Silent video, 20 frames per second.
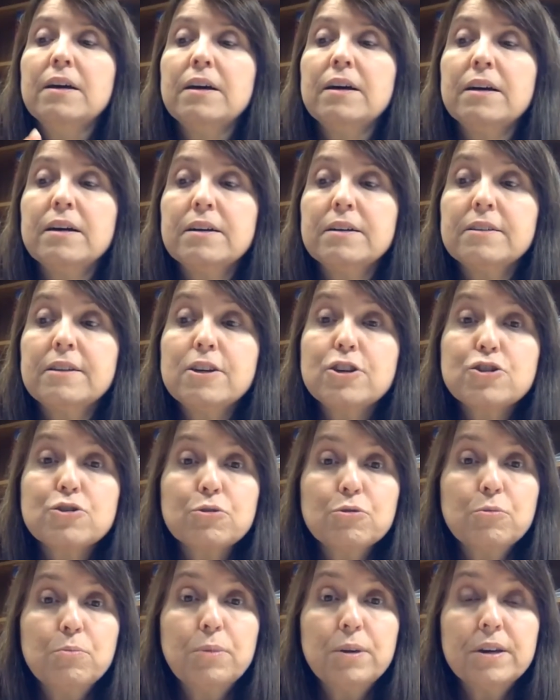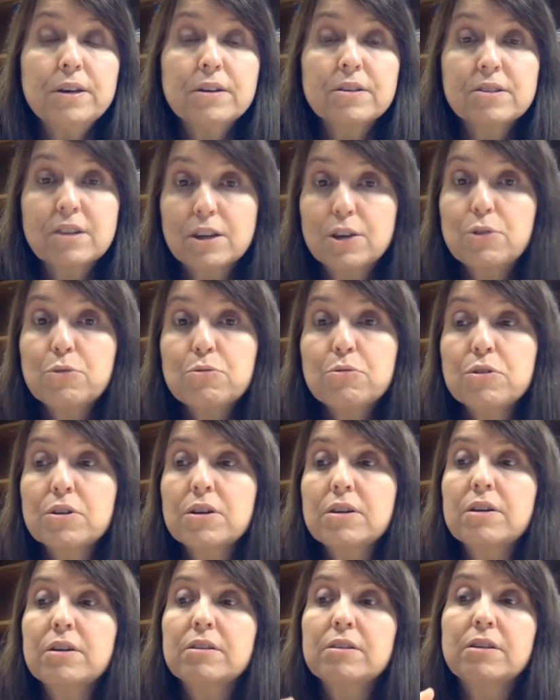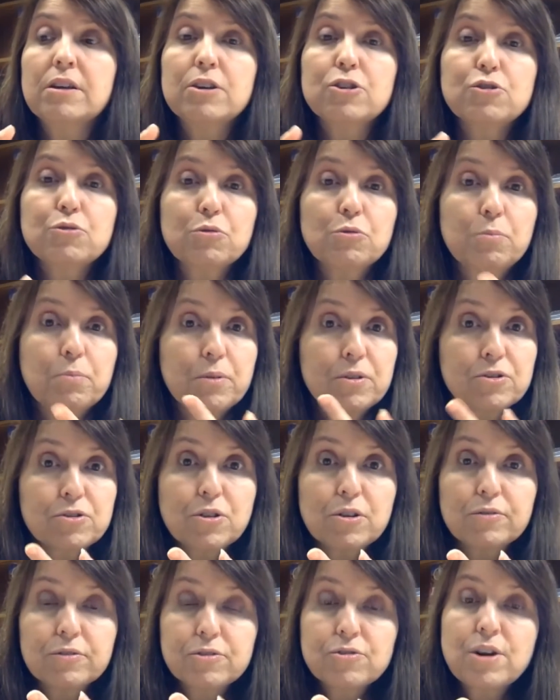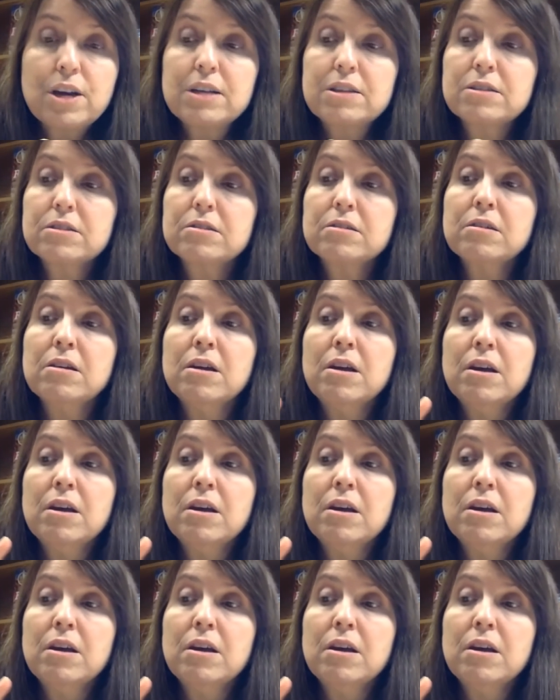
They should be secure. They should preserve trust.